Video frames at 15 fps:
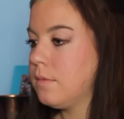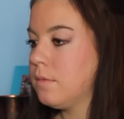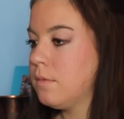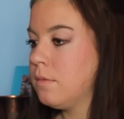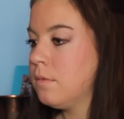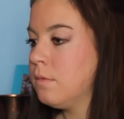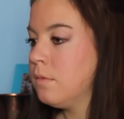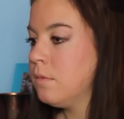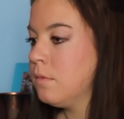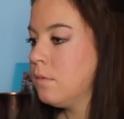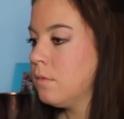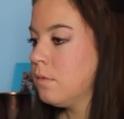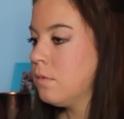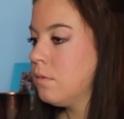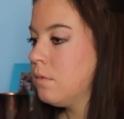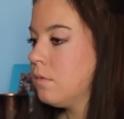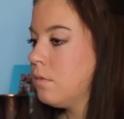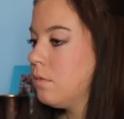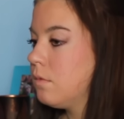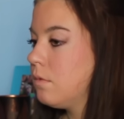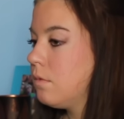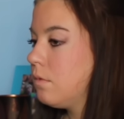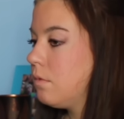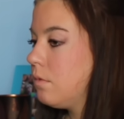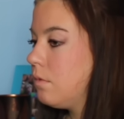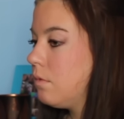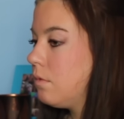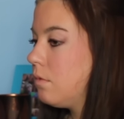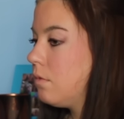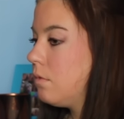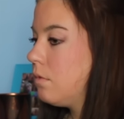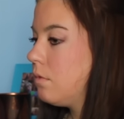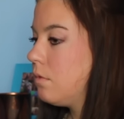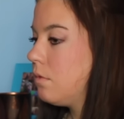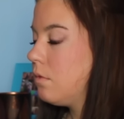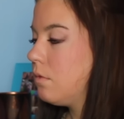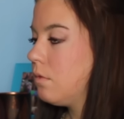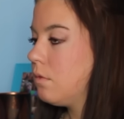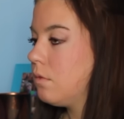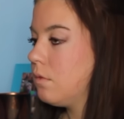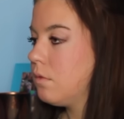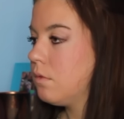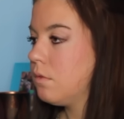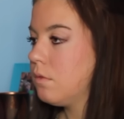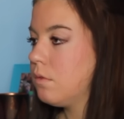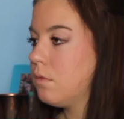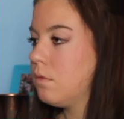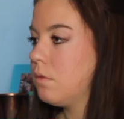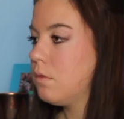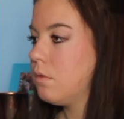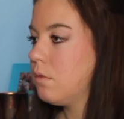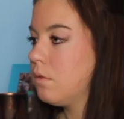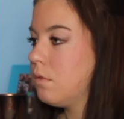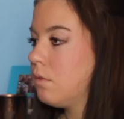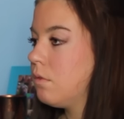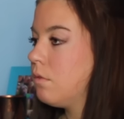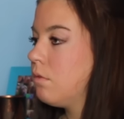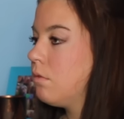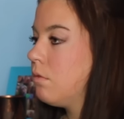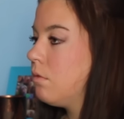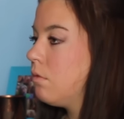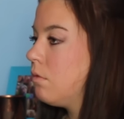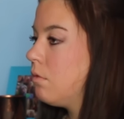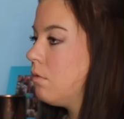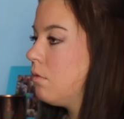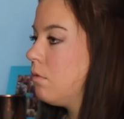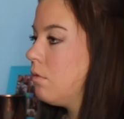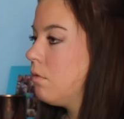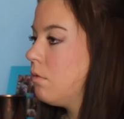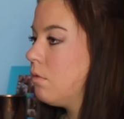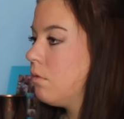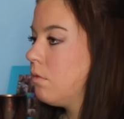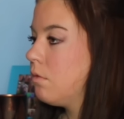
(not speaking)